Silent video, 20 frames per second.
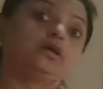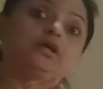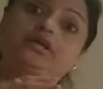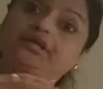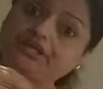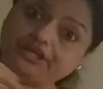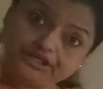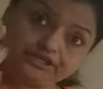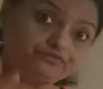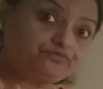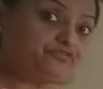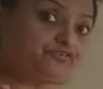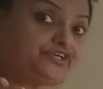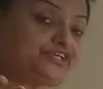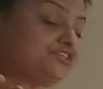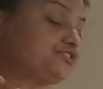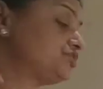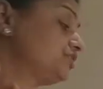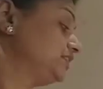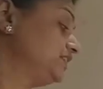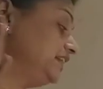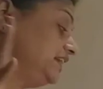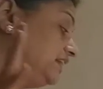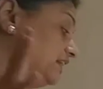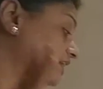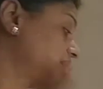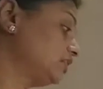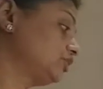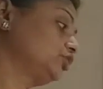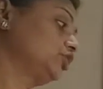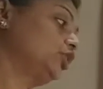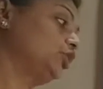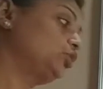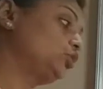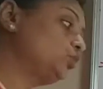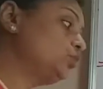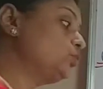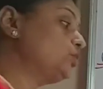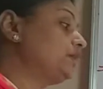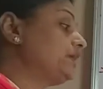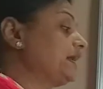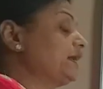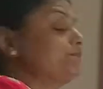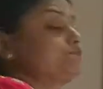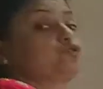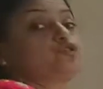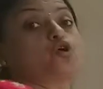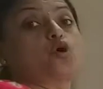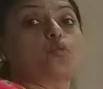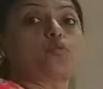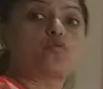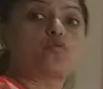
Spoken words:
in which there are the two types of